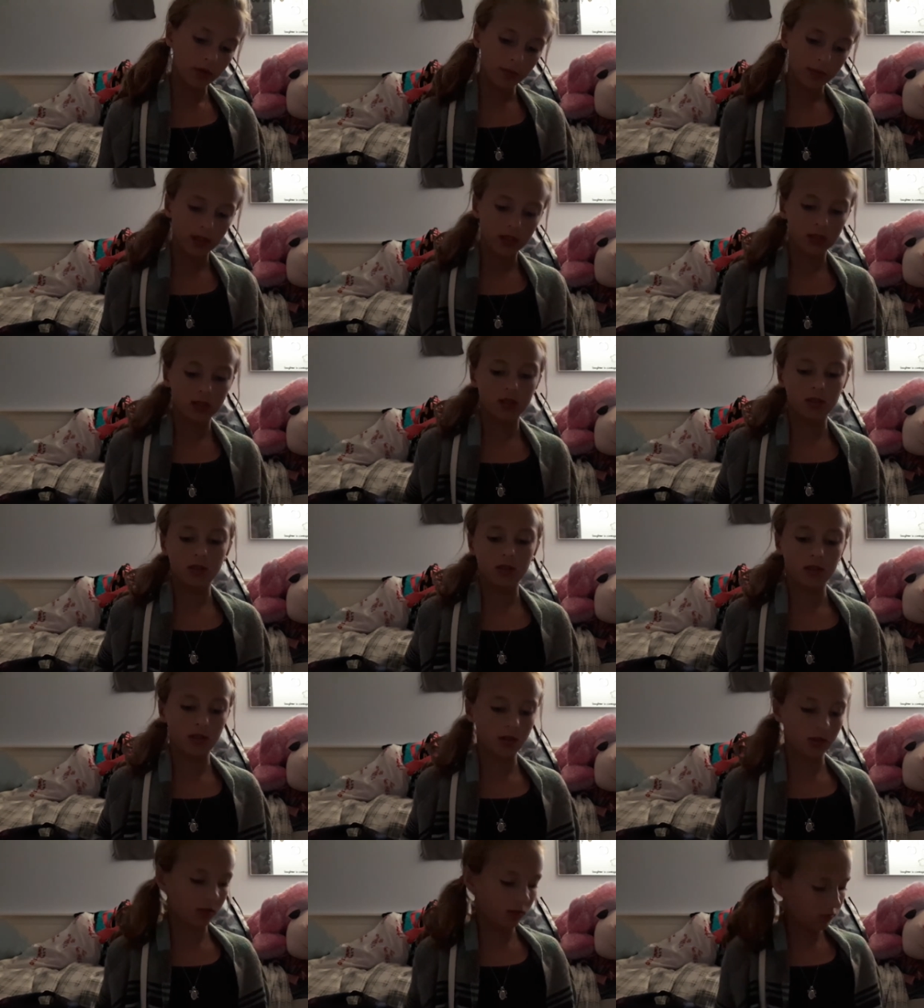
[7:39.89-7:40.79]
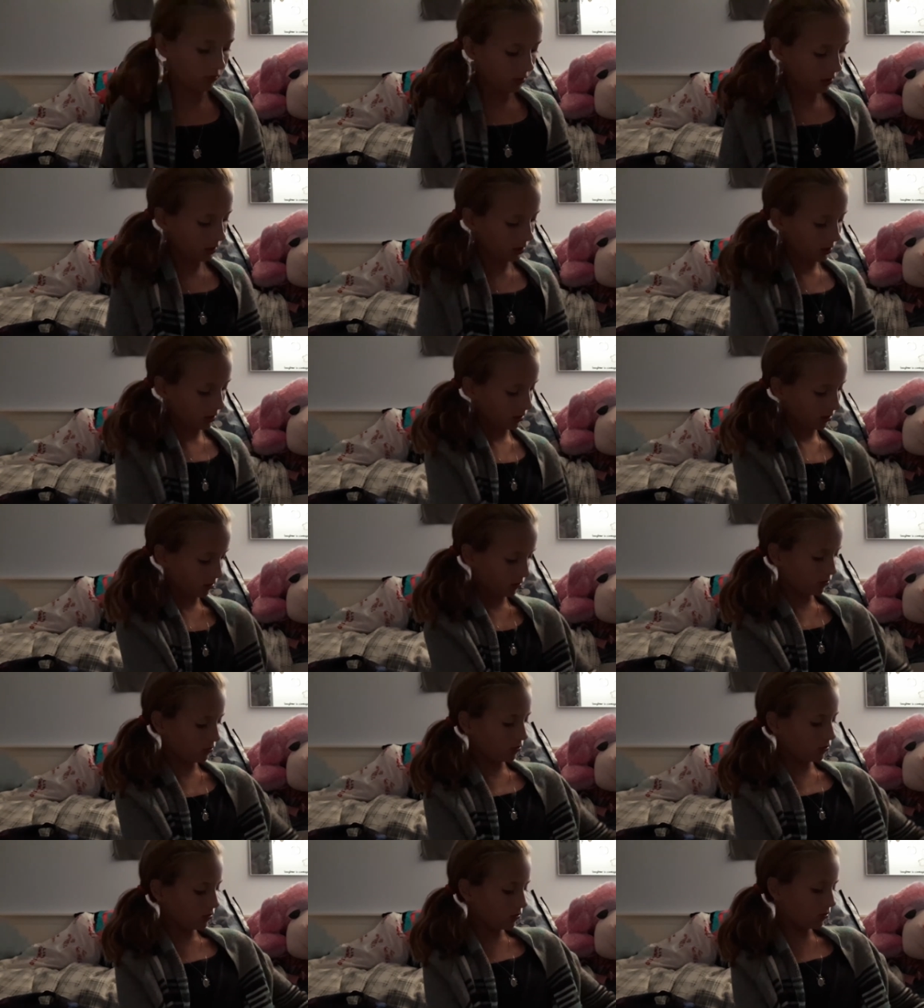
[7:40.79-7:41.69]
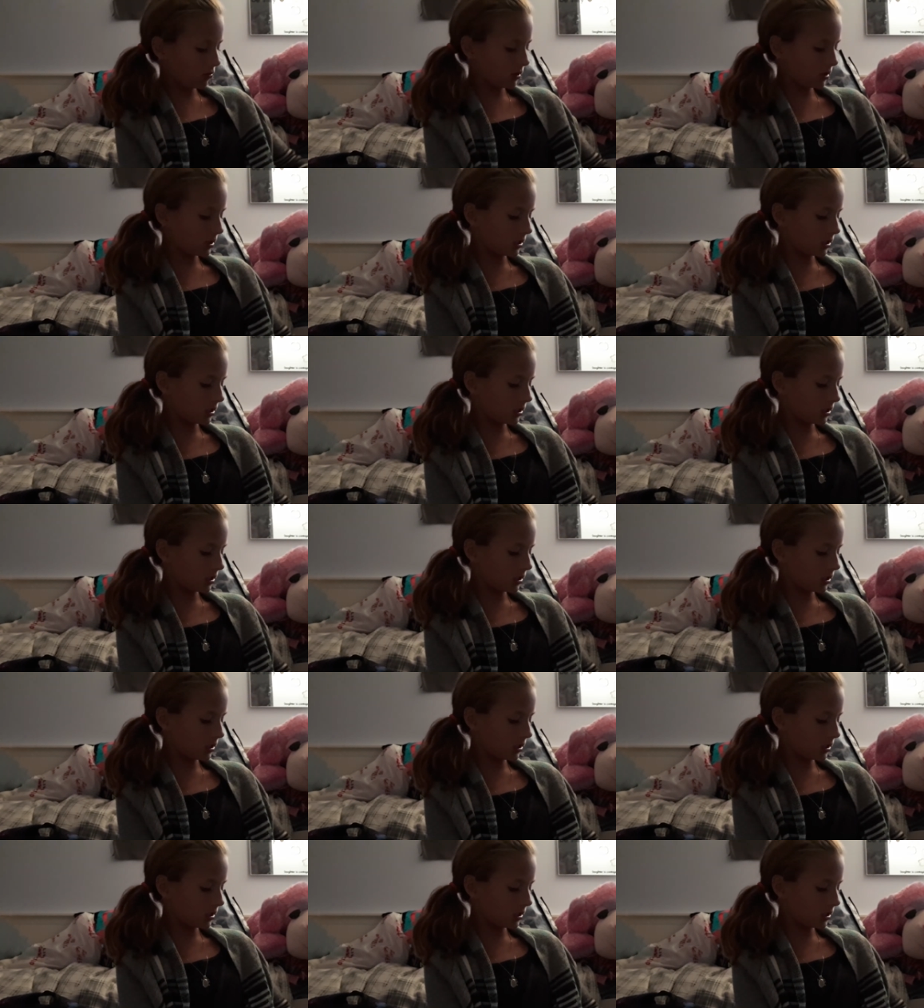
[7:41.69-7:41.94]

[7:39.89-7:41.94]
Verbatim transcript: because it's super cute.